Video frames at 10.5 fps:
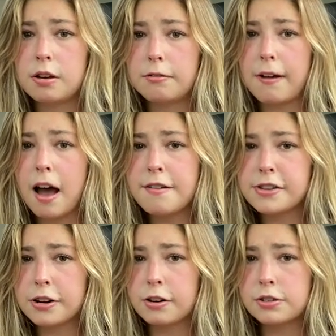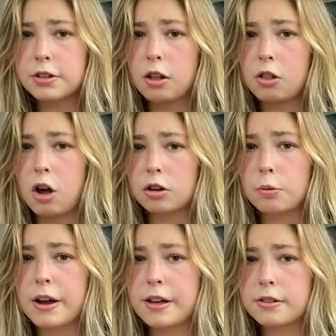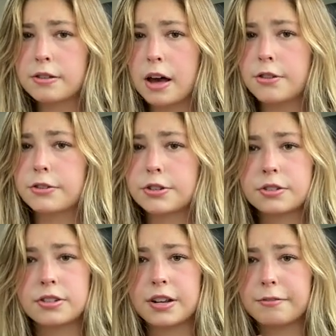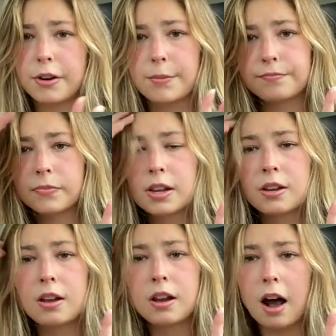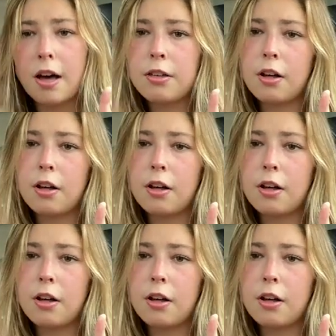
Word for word: five years along with other just different other